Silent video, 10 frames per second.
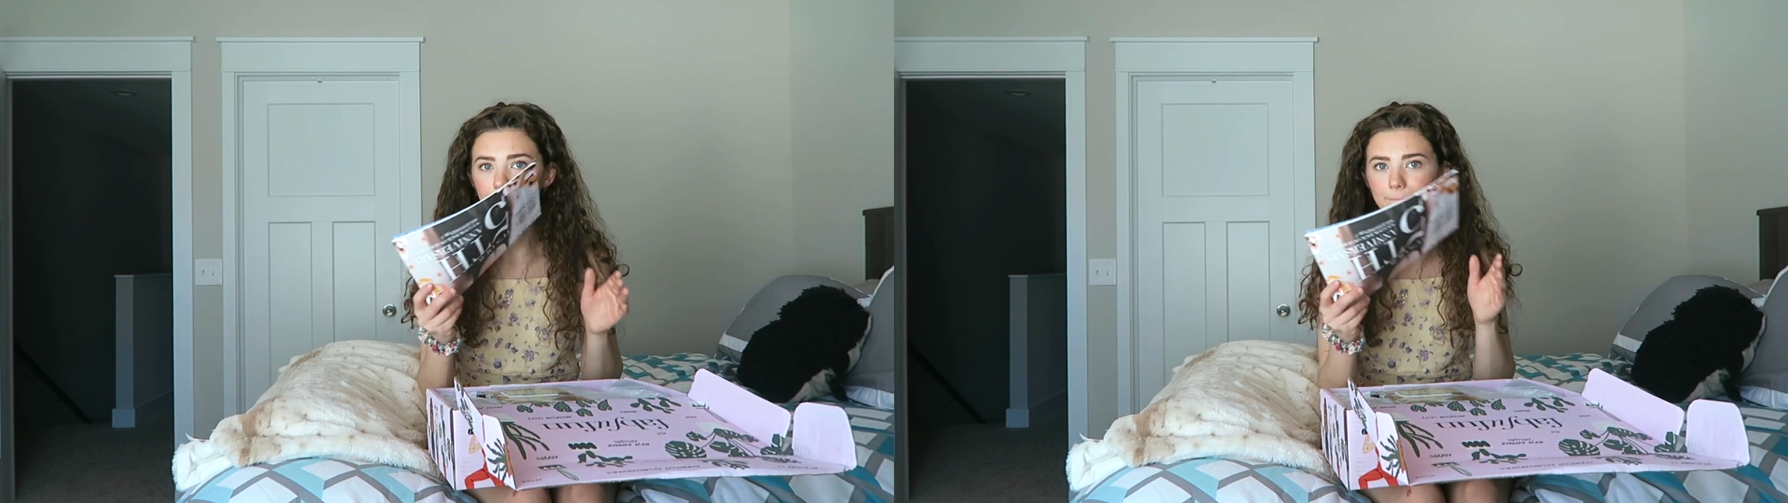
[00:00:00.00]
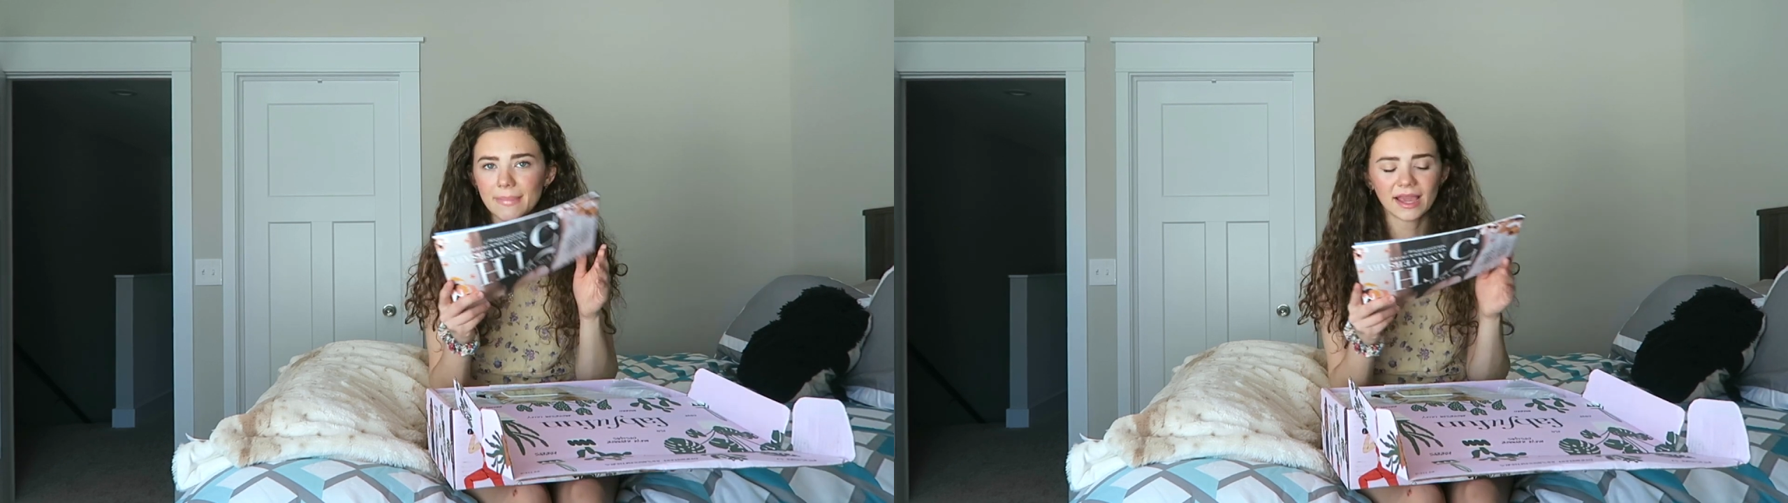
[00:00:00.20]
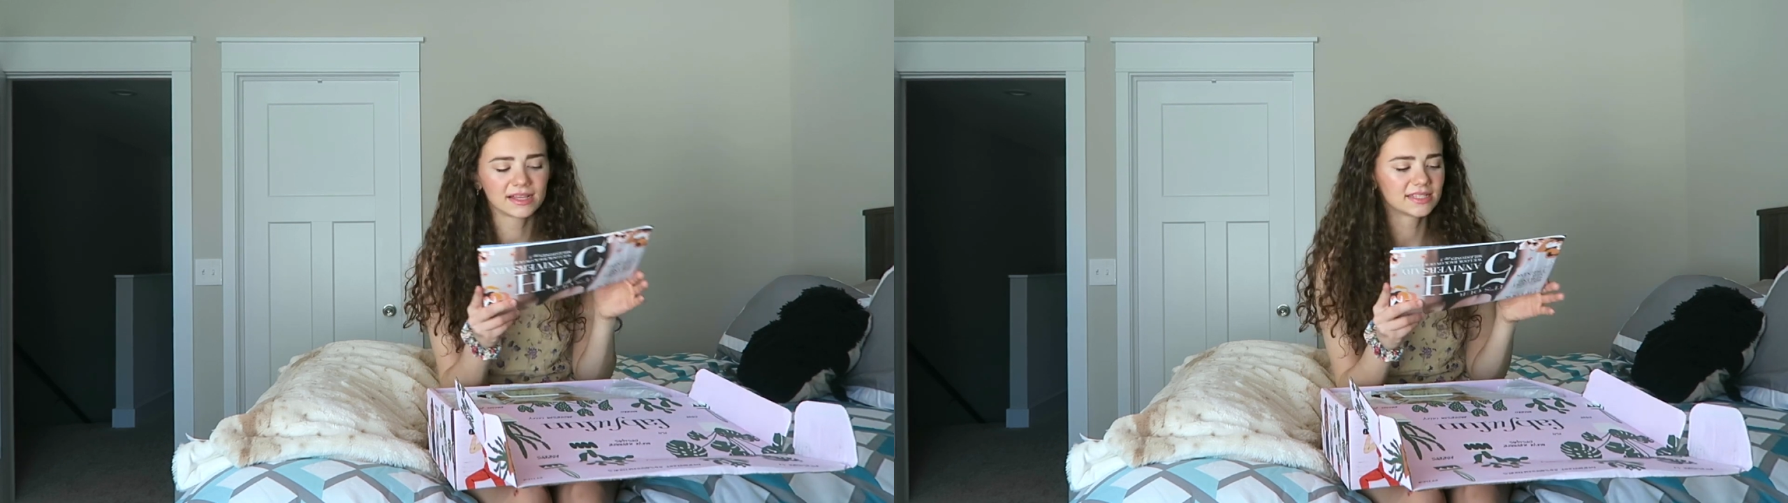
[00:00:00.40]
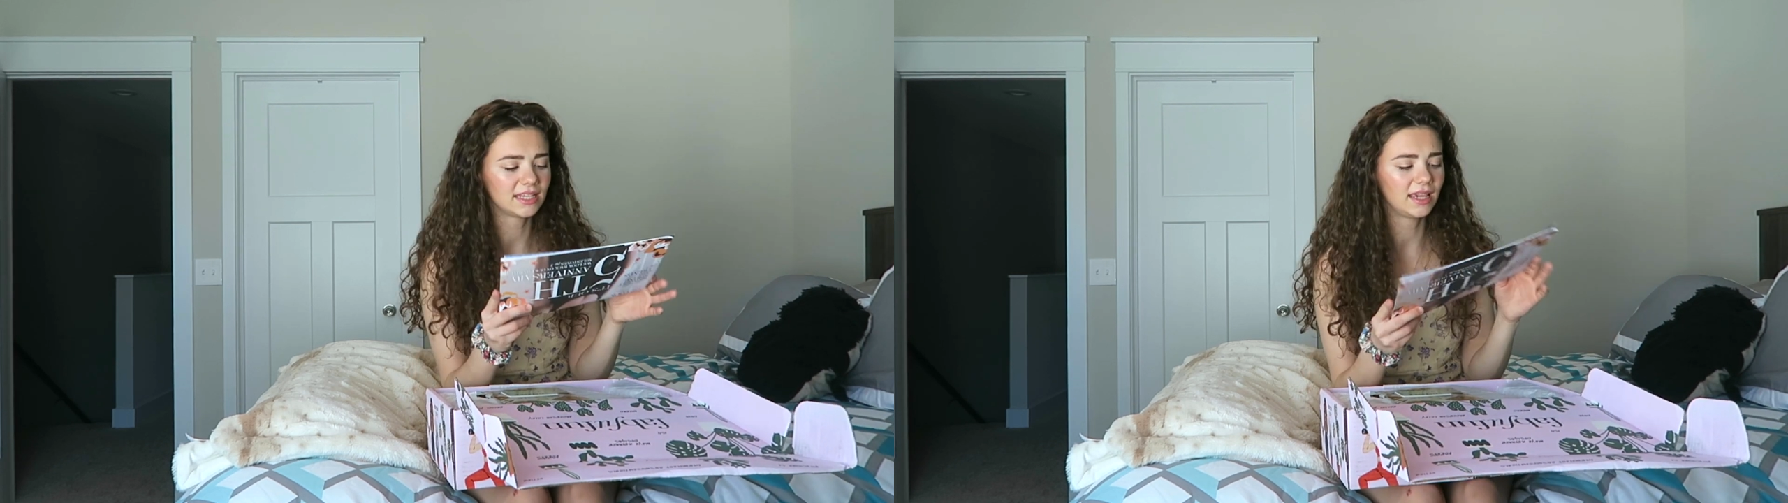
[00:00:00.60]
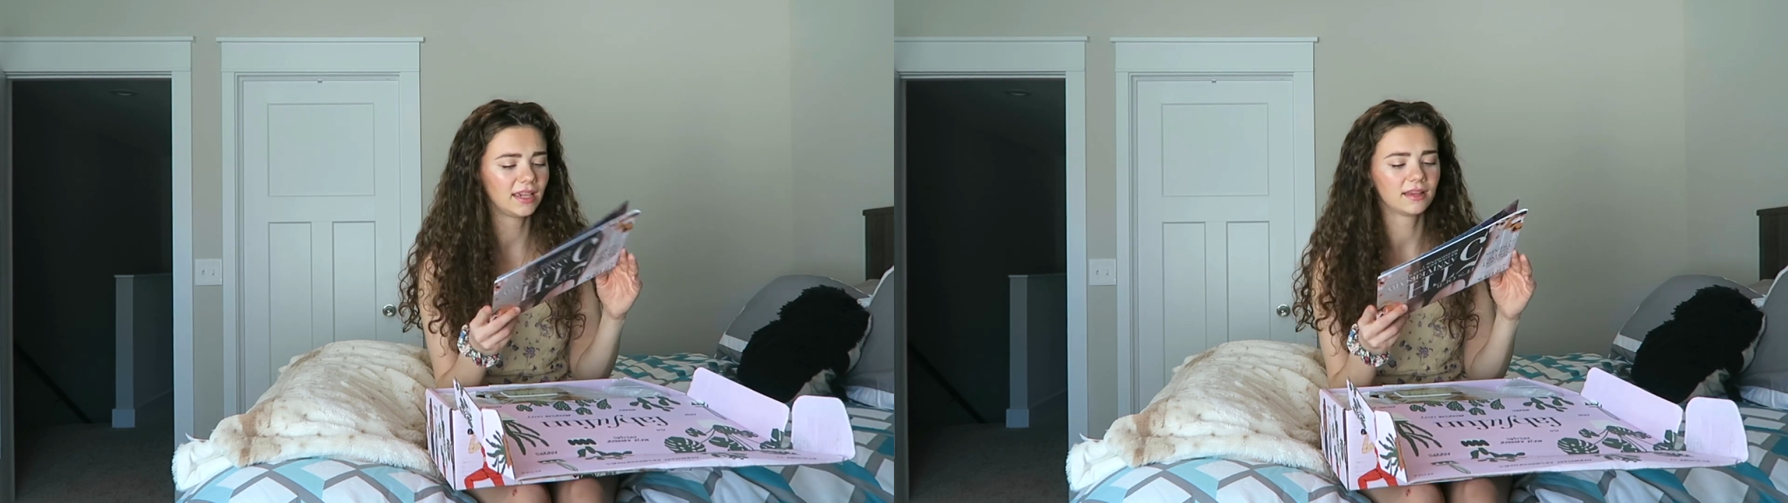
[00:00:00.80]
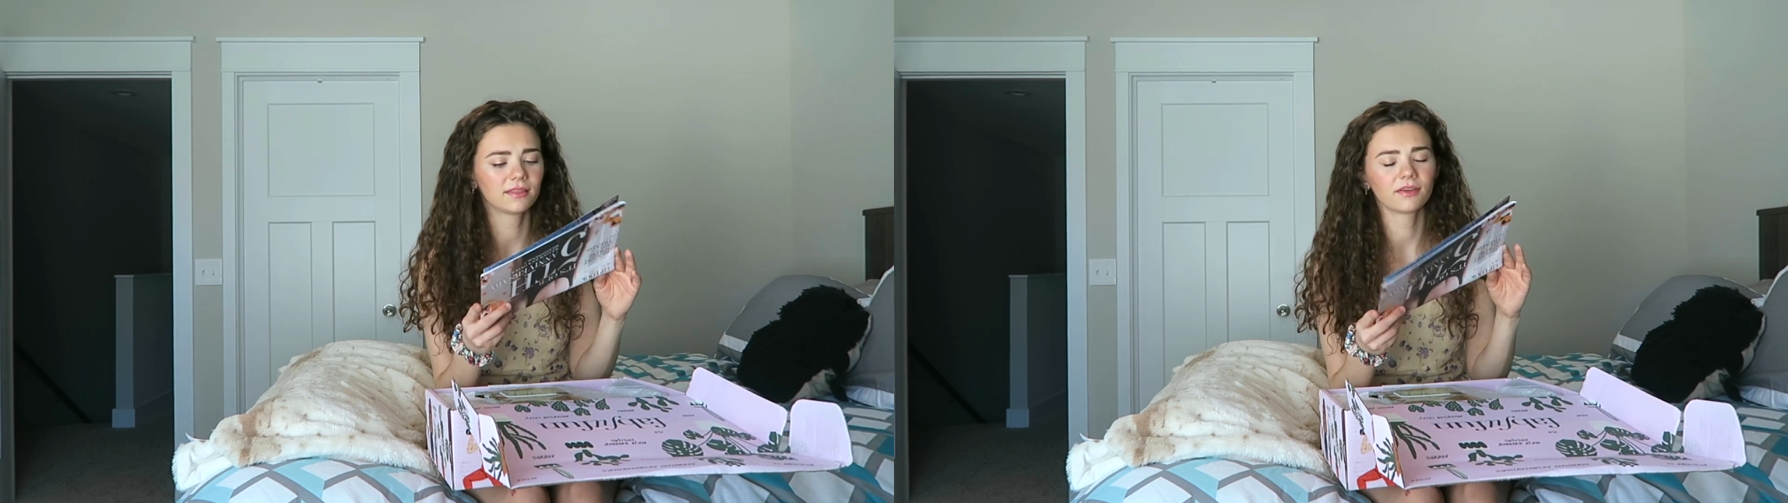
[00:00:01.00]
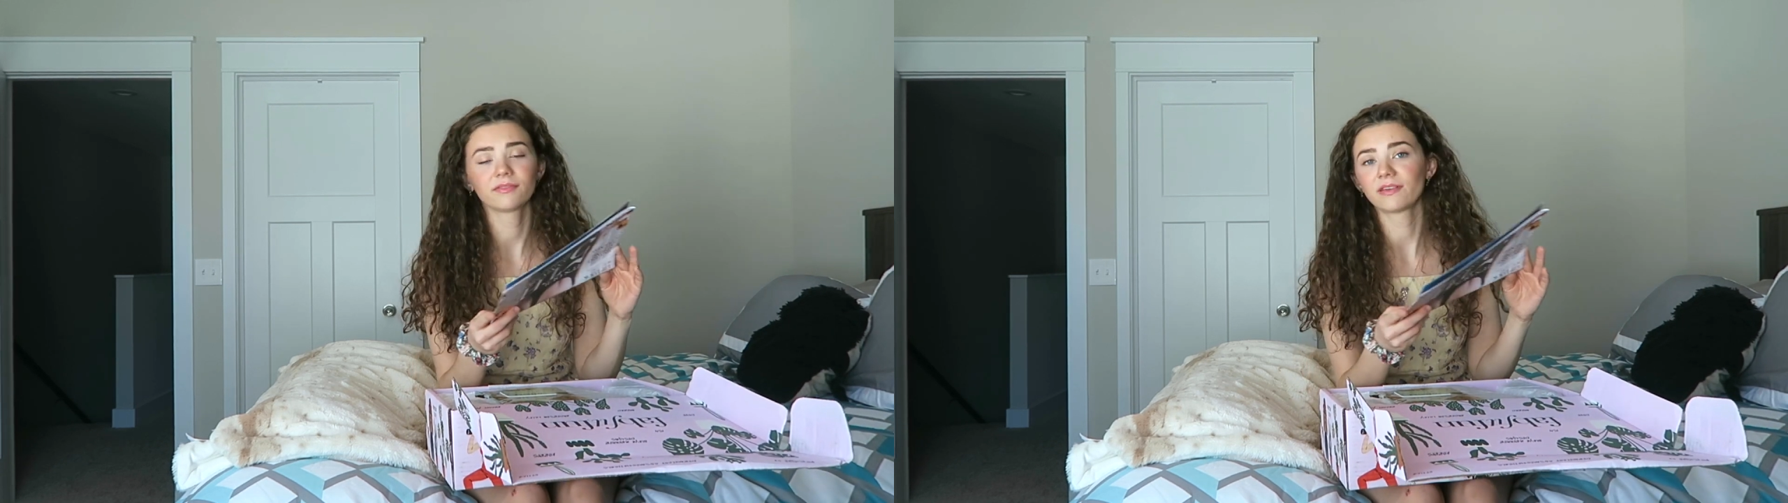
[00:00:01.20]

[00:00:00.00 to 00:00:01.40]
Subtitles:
magazine, the